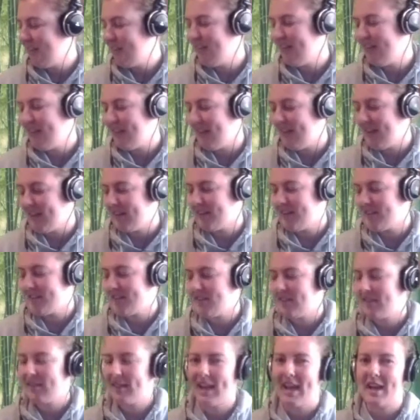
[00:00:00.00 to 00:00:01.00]
And just
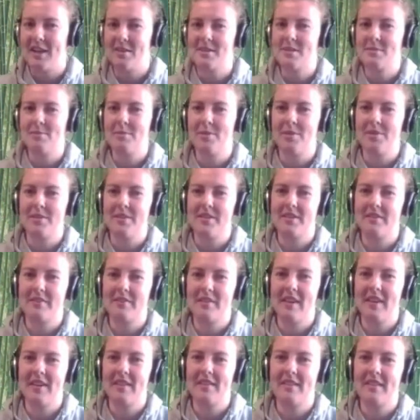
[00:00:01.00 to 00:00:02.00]
look how small the
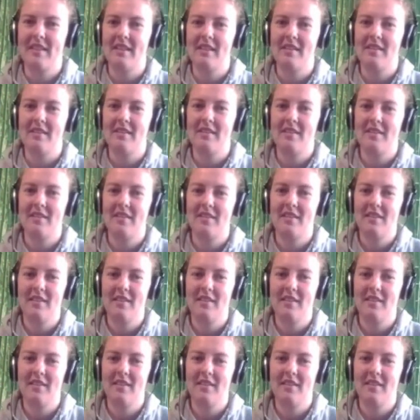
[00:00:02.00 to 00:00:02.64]
device is.